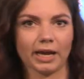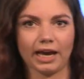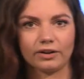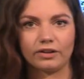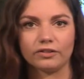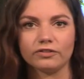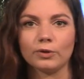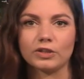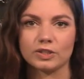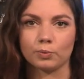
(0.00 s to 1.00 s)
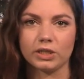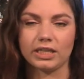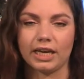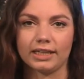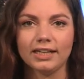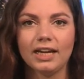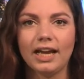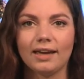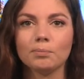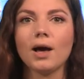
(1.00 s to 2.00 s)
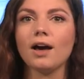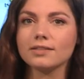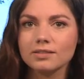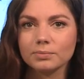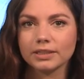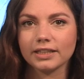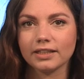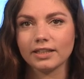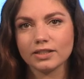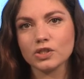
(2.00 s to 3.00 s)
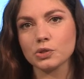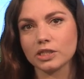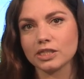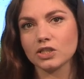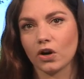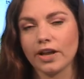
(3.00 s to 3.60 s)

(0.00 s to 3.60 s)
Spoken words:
pattern for this weekend and possibly into the start